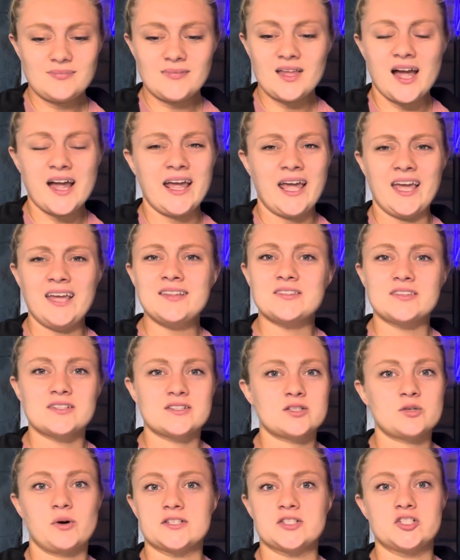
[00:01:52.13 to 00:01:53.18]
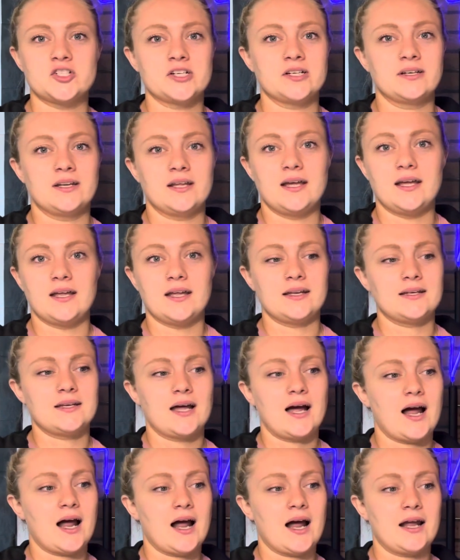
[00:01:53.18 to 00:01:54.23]
I hate this question, and
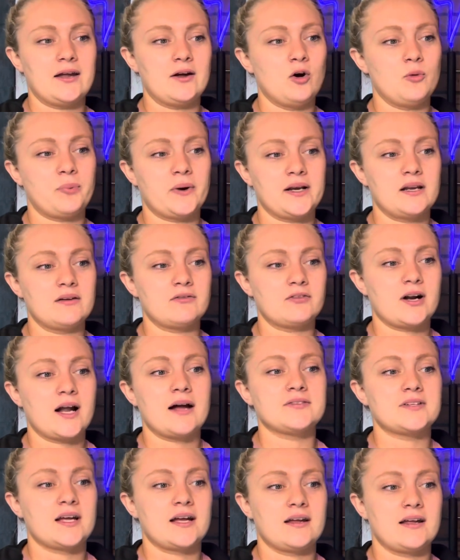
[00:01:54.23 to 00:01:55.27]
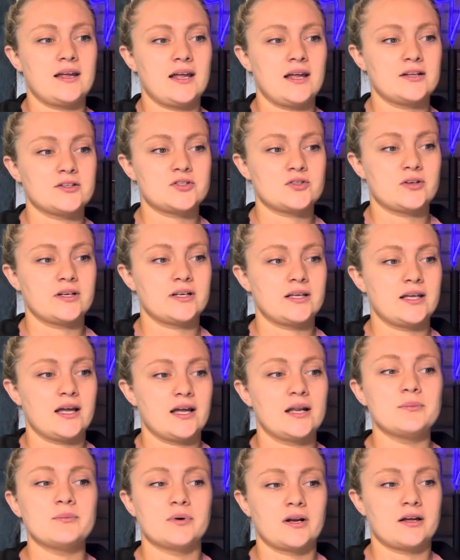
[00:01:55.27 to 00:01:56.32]
I hope I never have to answer it
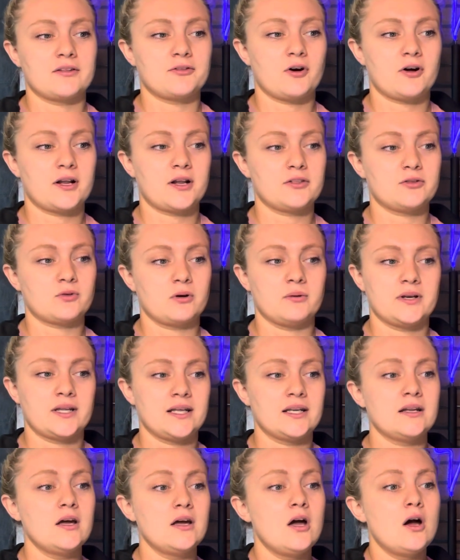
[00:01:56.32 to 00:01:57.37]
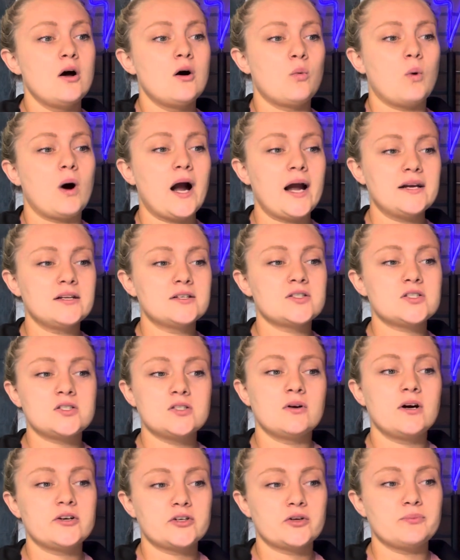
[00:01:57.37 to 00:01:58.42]
again, but I thought I'd throw it in. Why does
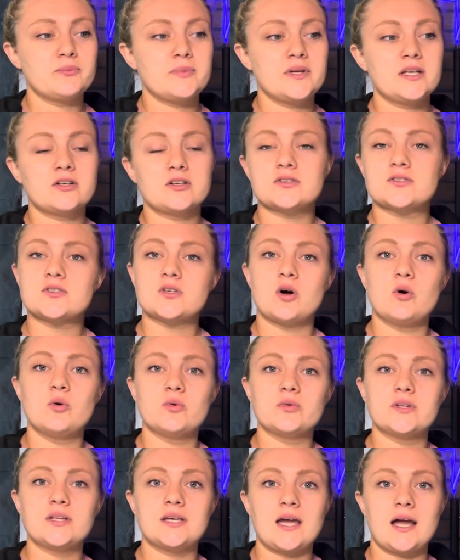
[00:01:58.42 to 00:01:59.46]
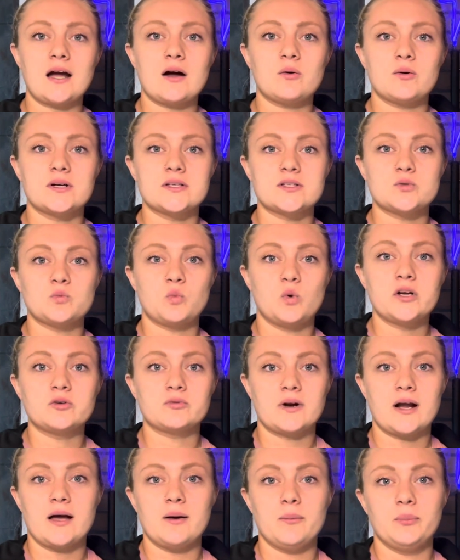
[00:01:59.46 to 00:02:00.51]
200 meters only count as 1
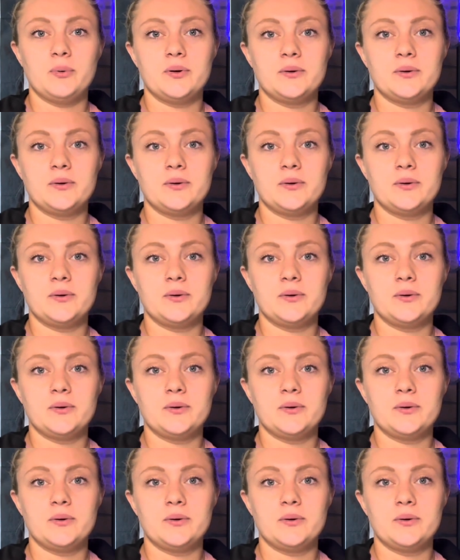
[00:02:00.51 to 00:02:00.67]
rep?